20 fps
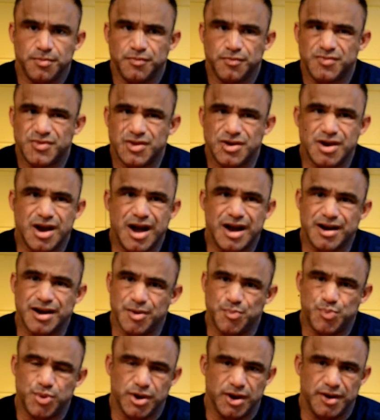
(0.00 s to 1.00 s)
You're not gonna
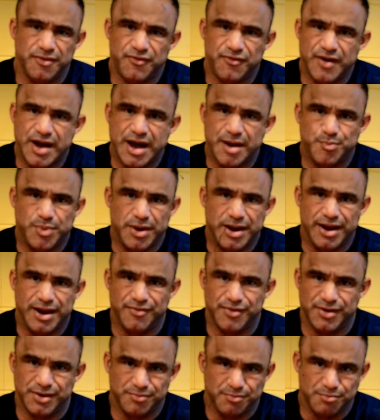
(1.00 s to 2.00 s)
put on fat by having
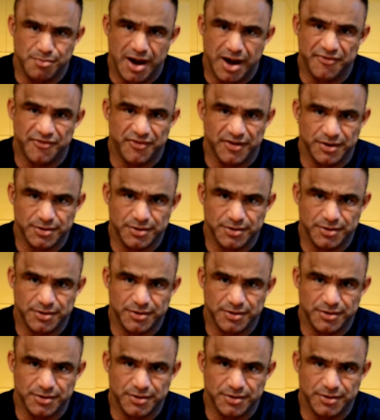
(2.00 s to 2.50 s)
a muffin.